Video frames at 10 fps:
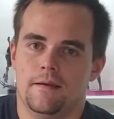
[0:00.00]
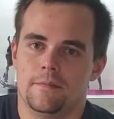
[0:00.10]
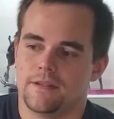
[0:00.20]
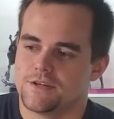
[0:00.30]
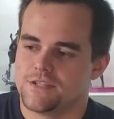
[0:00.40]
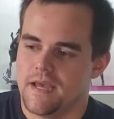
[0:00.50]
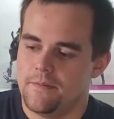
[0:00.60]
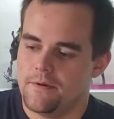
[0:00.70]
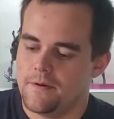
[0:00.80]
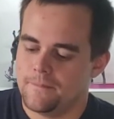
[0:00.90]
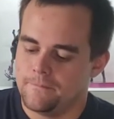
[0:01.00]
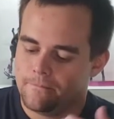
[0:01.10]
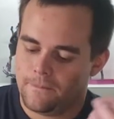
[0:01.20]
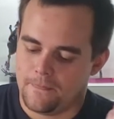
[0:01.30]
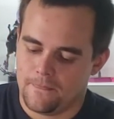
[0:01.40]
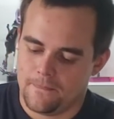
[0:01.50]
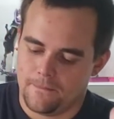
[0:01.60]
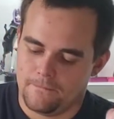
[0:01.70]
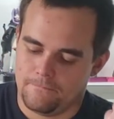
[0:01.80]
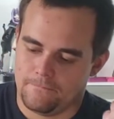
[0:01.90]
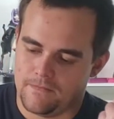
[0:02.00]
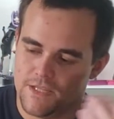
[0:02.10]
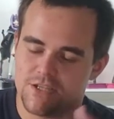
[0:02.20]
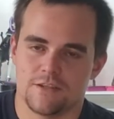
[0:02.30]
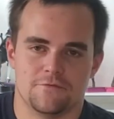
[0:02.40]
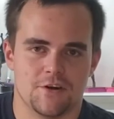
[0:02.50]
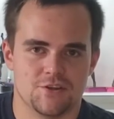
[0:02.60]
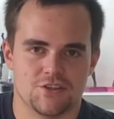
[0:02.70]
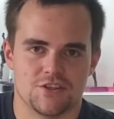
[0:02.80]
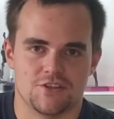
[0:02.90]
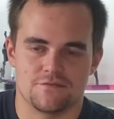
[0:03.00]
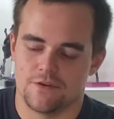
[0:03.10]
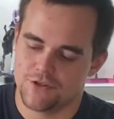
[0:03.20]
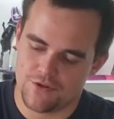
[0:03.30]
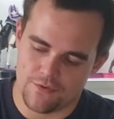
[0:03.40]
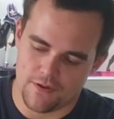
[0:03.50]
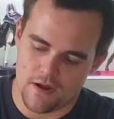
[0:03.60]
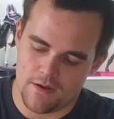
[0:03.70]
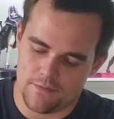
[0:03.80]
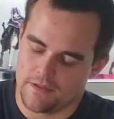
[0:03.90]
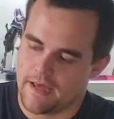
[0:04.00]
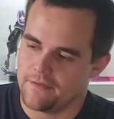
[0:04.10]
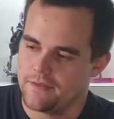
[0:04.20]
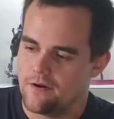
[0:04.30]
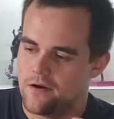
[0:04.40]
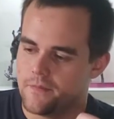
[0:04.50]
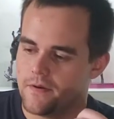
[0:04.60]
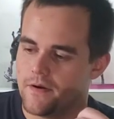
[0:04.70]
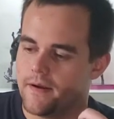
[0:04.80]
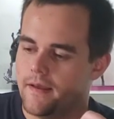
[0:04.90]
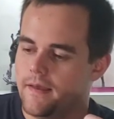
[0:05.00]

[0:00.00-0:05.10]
I mean, there's Saber. This is the first Ascension version without the armor.